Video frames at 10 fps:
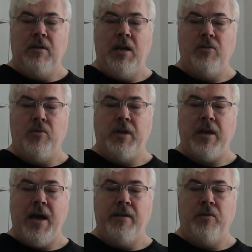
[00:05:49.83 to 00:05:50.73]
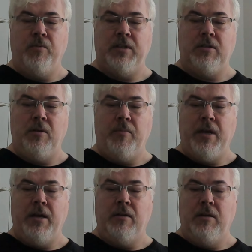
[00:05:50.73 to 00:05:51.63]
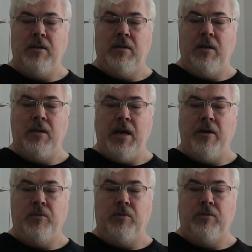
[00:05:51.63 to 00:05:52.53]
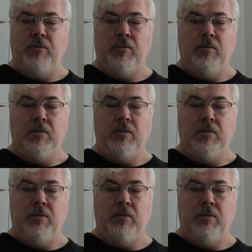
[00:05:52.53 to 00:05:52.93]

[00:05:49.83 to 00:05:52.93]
into the kind of wisdom that allow you to